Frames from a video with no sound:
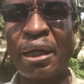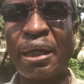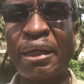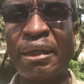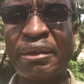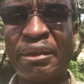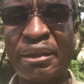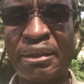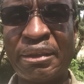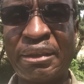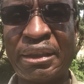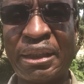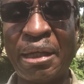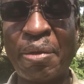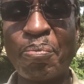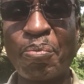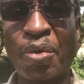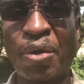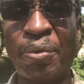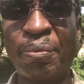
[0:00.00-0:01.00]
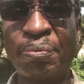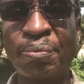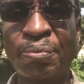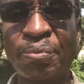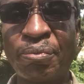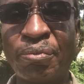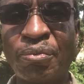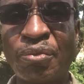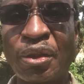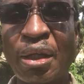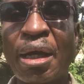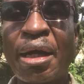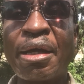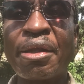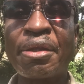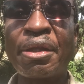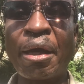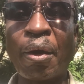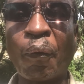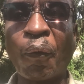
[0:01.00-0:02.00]
It is simple.
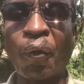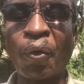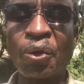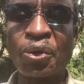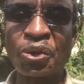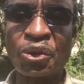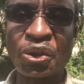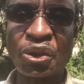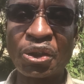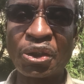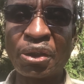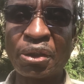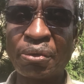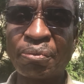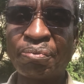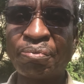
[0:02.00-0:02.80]
There was,